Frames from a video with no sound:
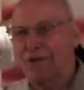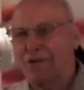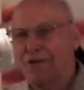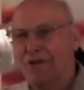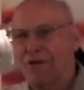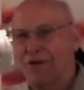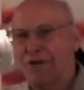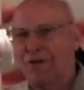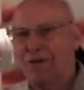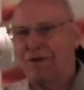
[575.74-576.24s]

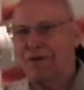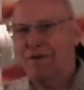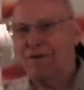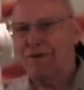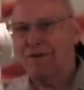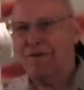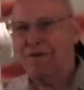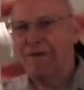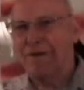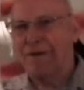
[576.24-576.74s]
is your...
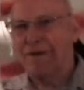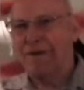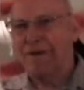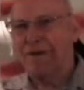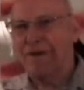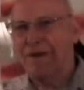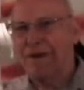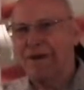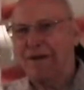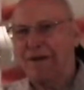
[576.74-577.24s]

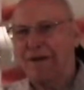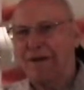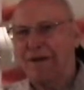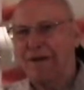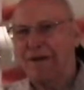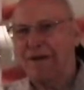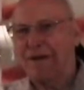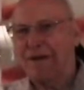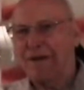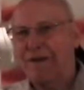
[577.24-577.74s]
Well, a,
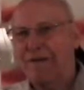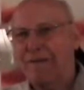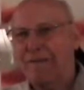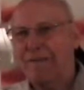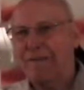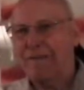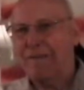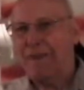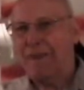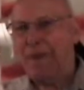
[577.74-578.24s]
a,
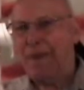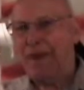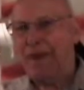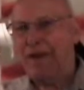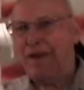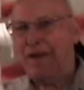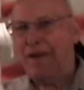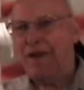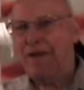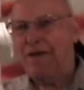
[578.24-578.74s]
a
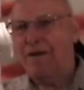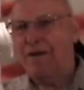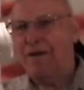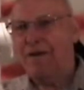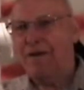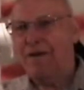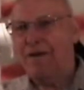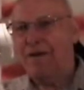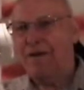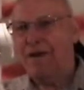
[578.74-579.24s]
plank holder
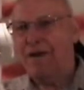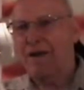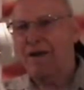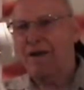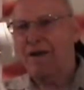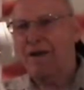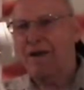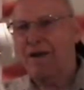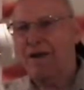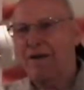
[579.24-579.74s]
is
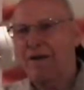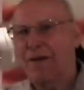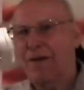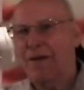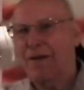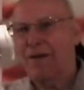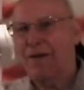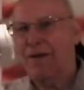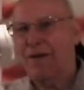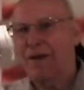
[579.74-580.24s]

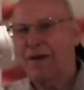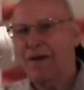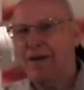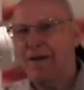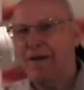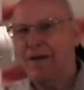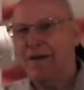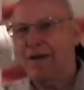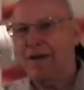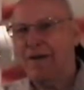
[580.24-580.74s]
usually the
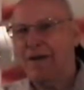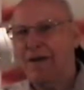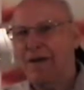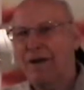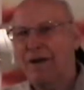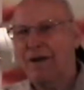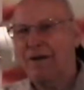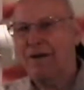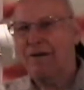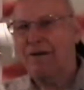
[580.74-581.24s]
first
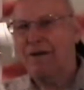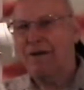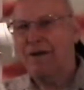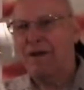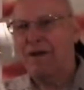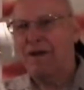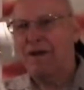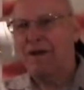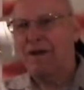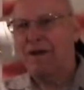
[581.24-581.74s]
crew
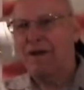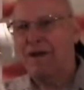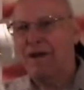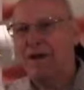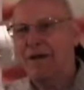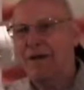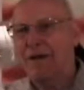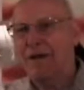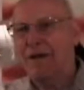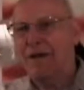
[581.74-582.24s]
to go out
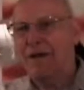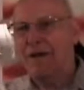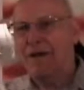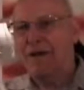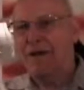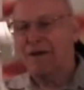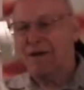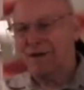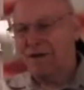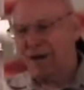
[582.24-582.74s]
with the
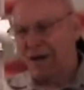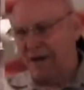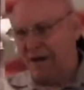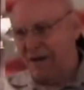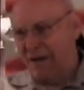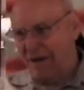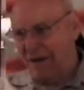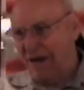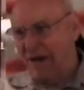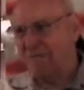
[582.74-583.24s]
ship.
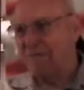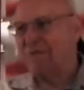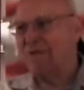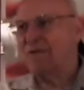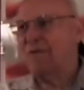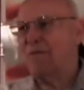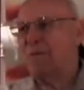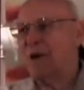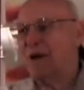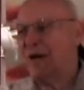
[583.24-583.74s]
Okay, I
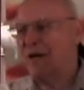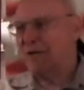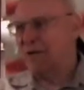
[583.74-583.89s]
was a plank